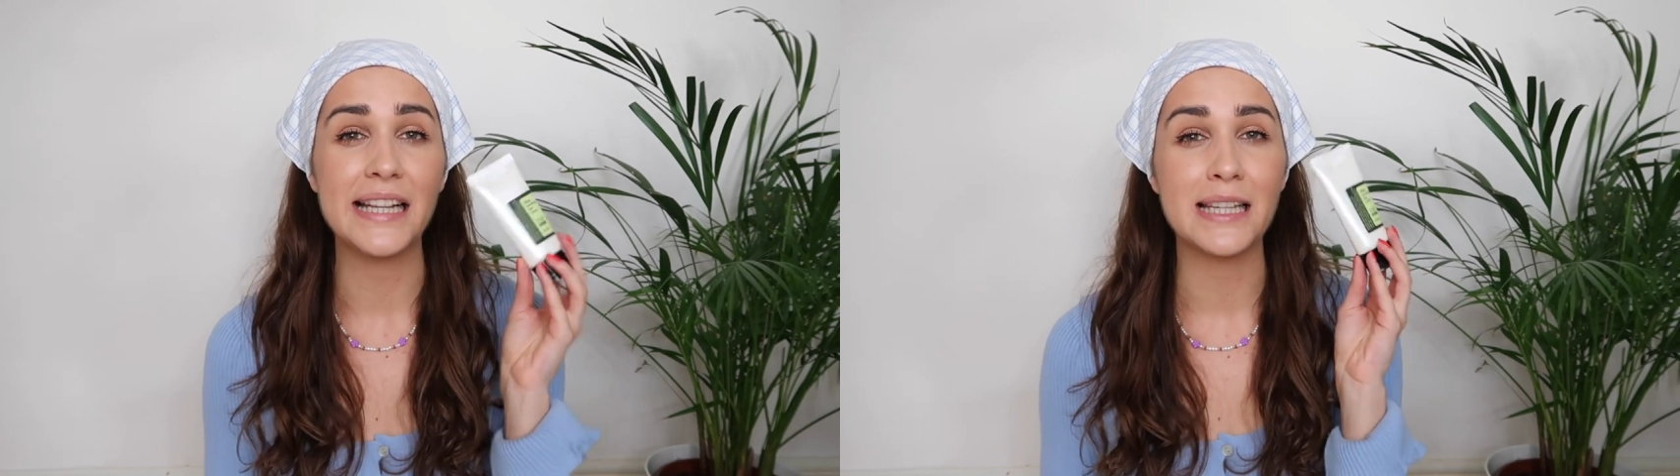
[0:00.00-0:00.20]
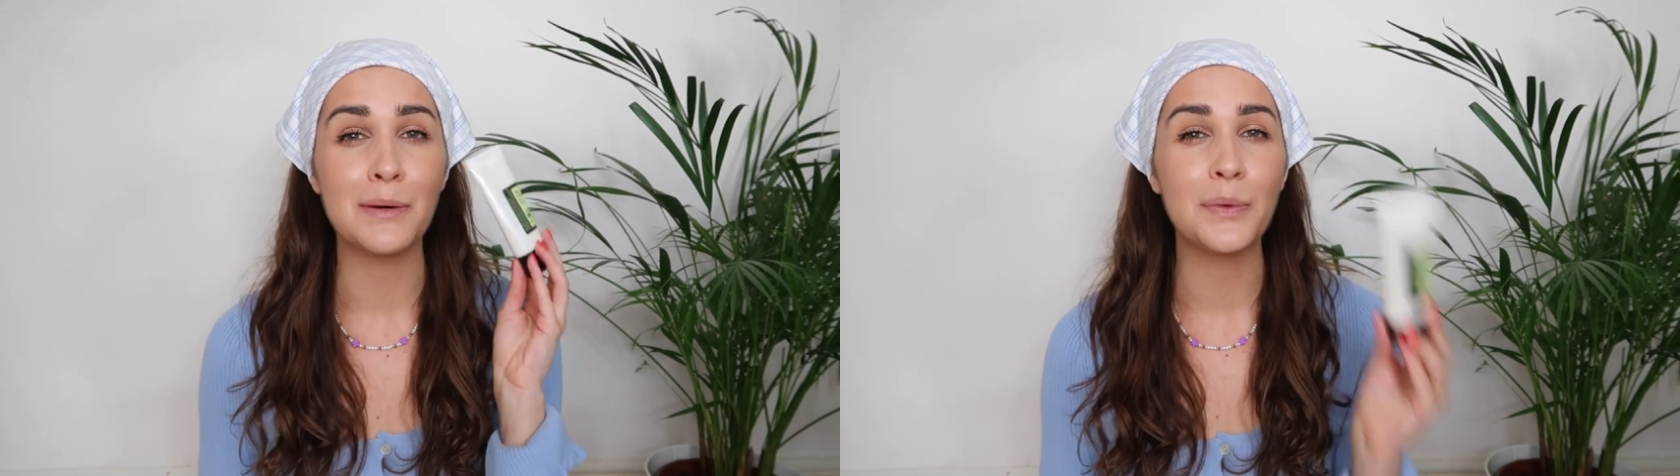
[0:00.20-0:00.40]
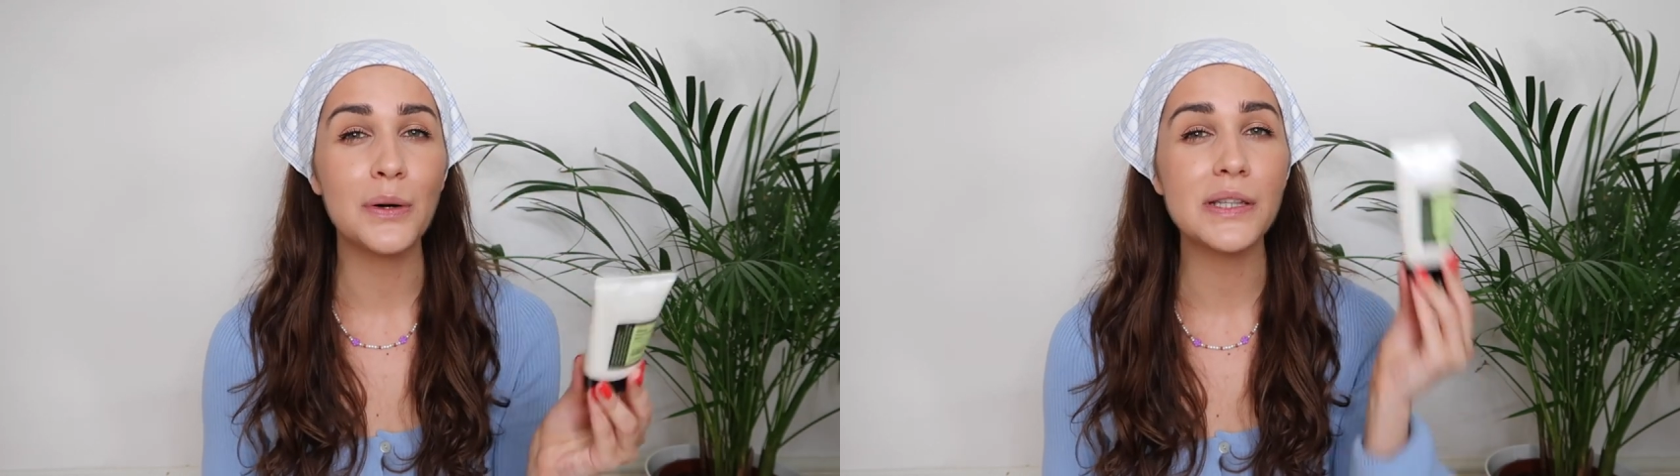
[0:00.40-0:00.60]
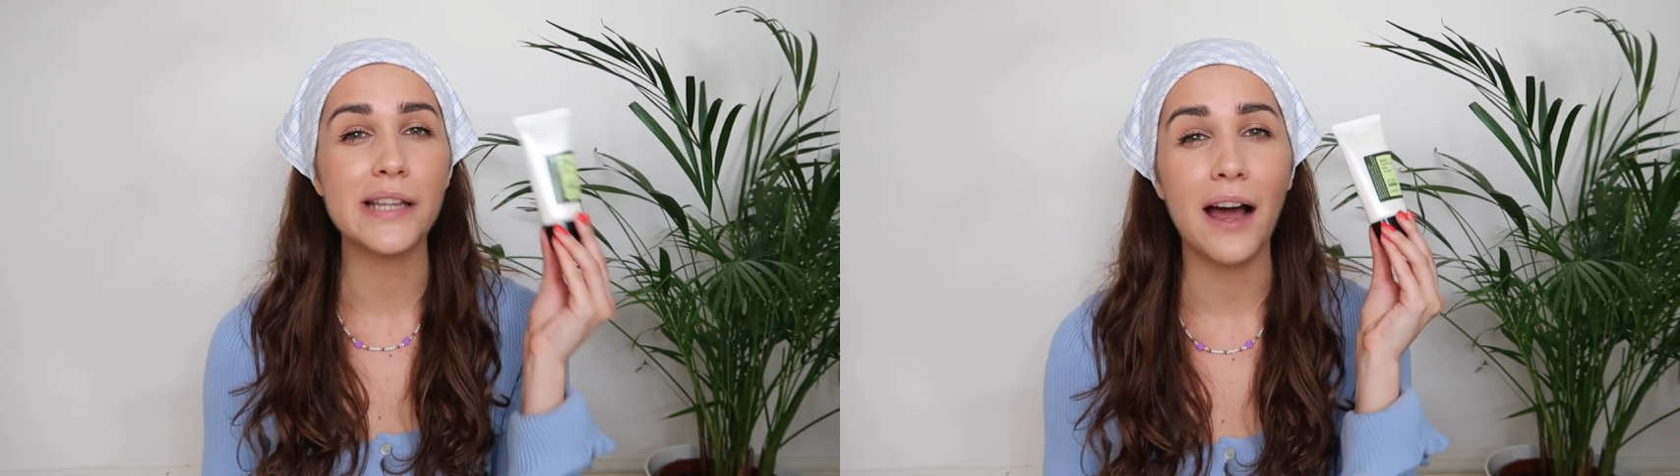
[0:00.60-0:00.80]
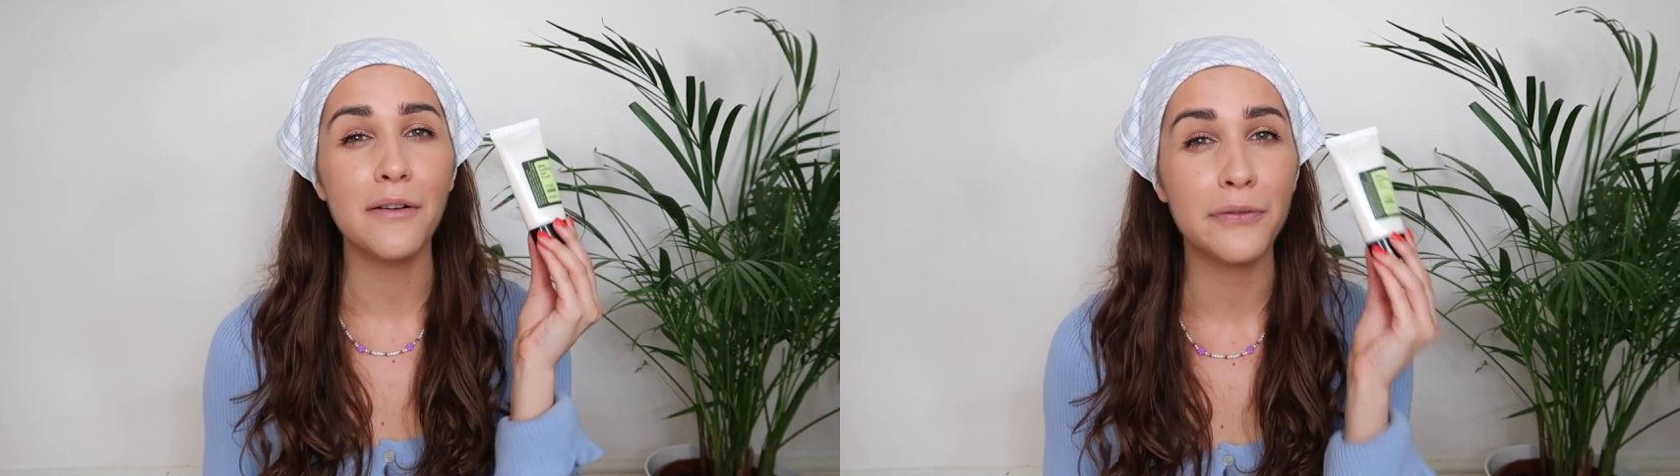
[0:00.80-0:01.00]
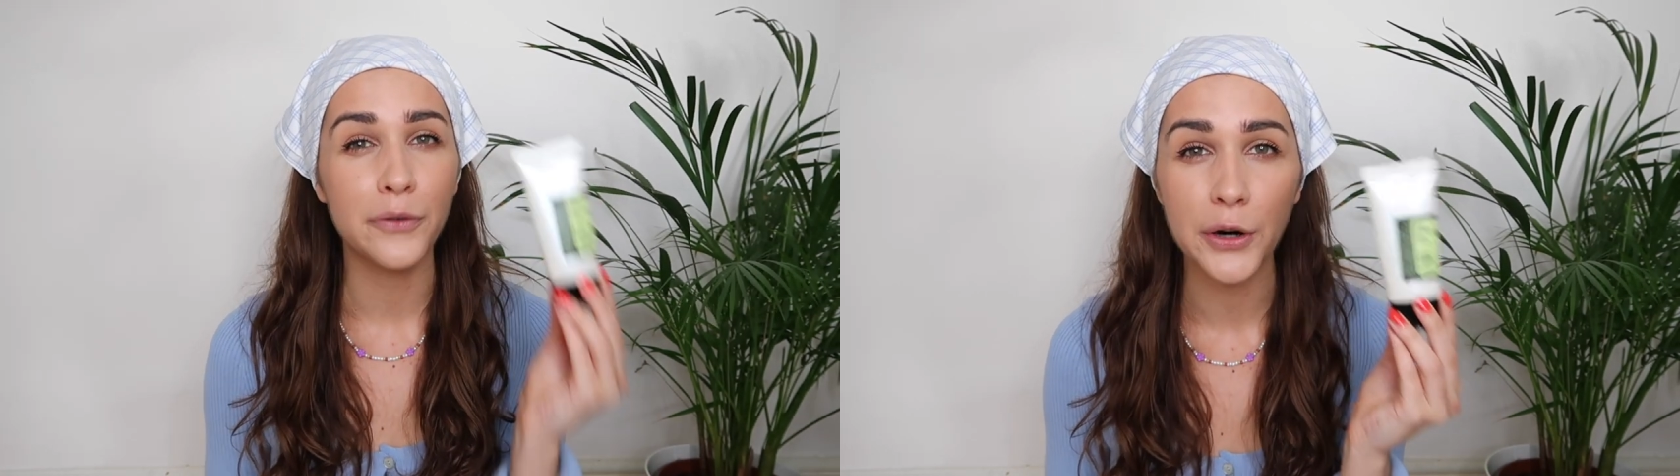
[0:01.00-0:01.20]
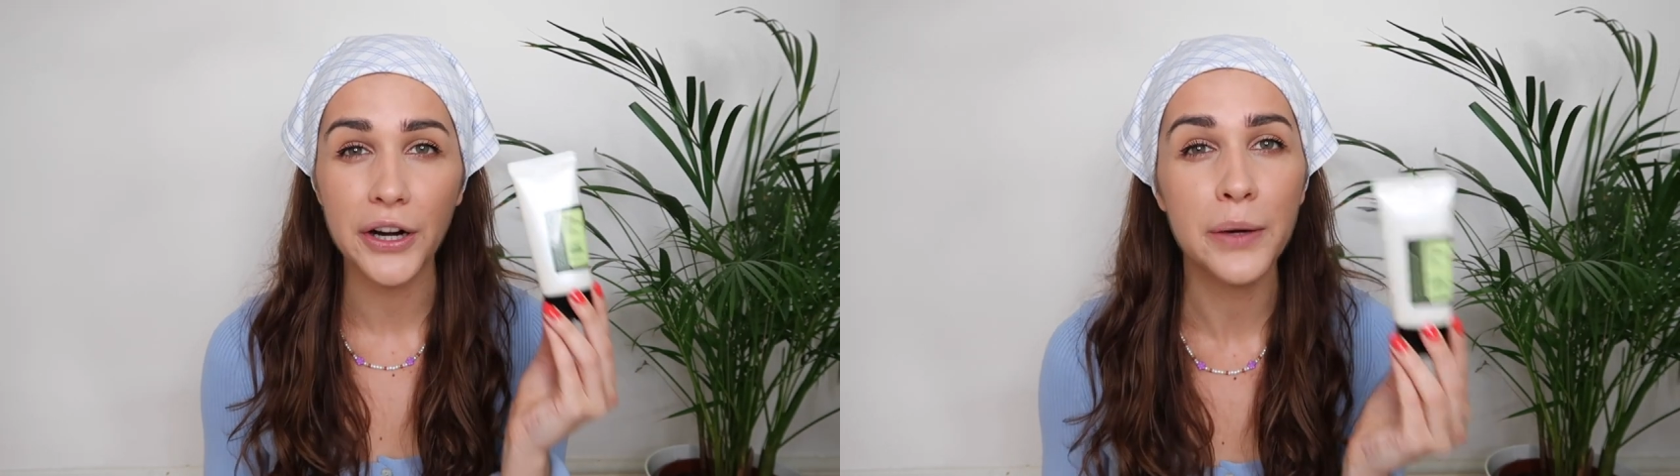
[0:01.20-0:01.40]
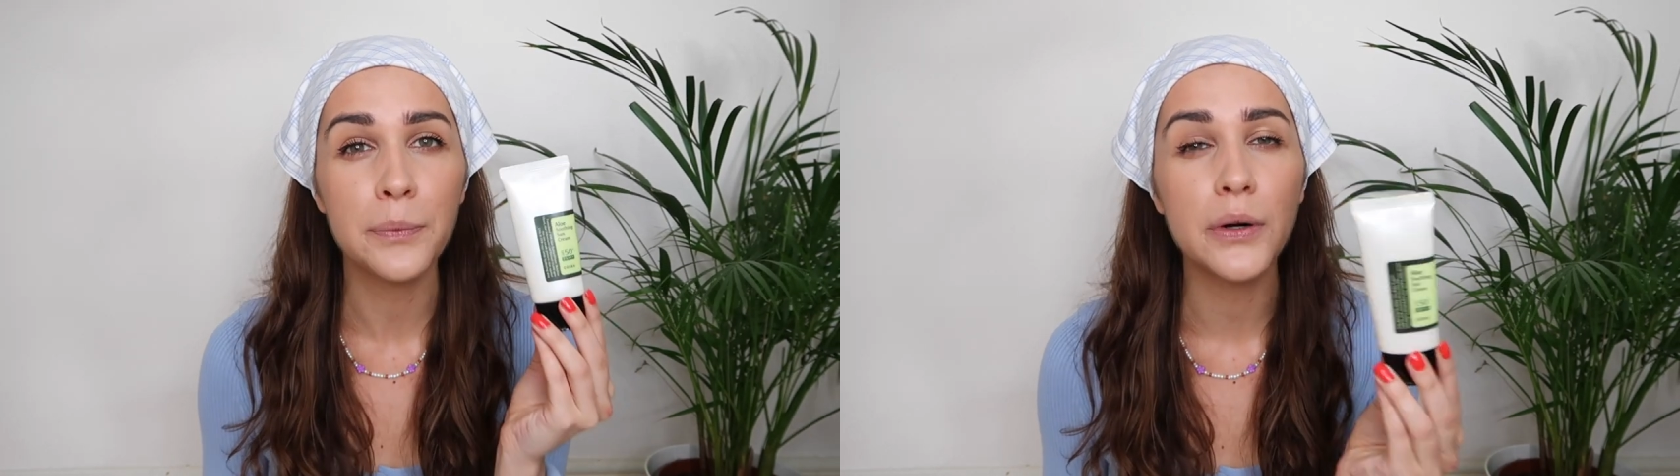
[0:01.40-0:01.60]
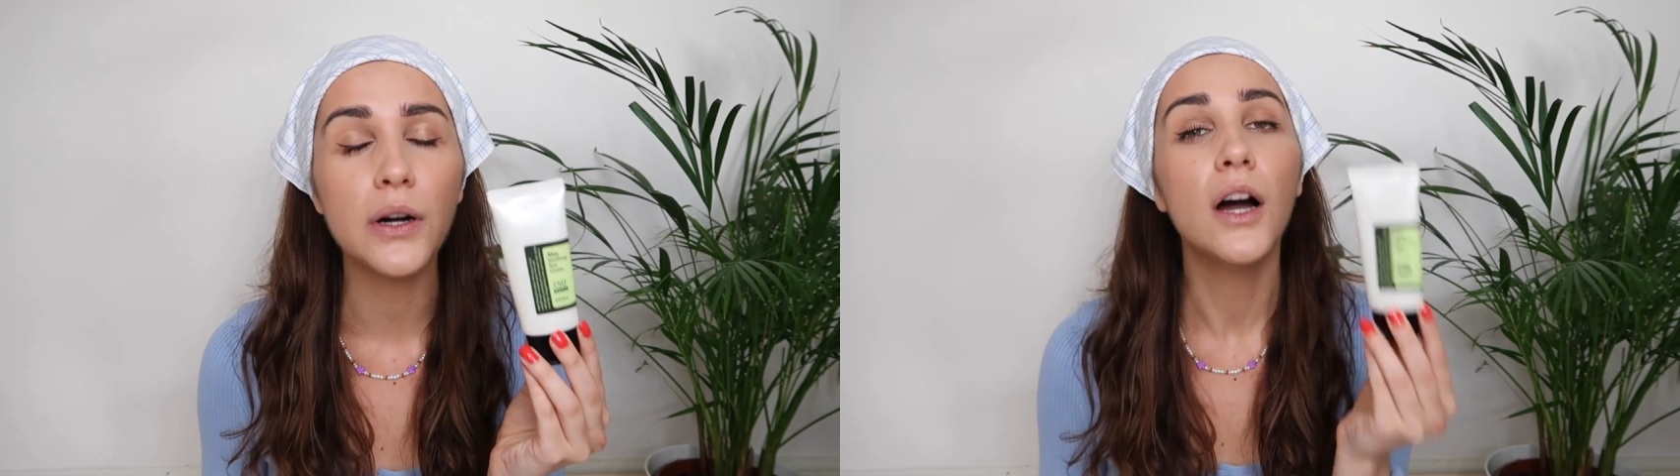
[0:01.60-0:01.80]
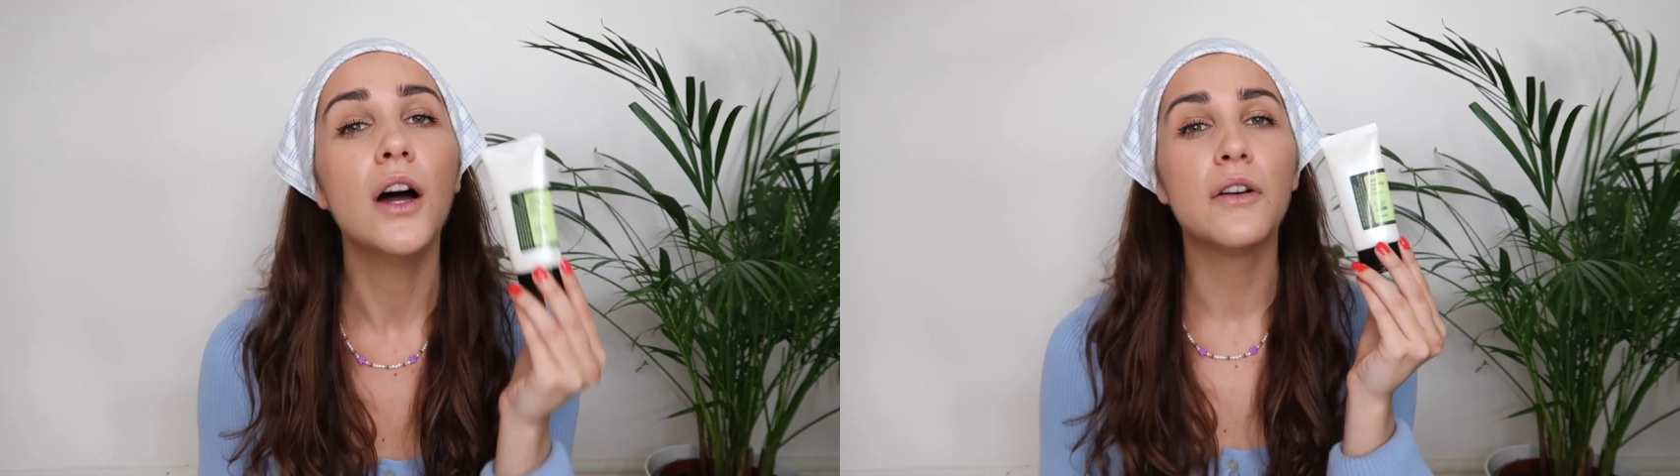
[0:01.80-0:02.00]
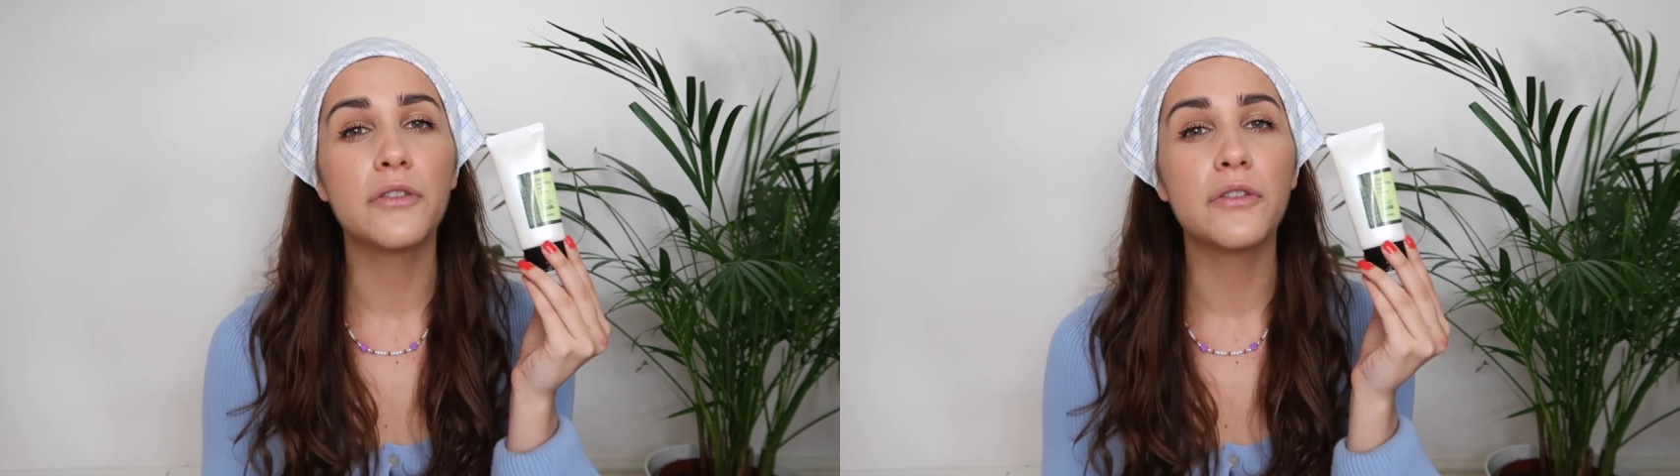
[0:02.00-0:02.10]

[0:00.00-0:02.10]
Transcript: is the most affordable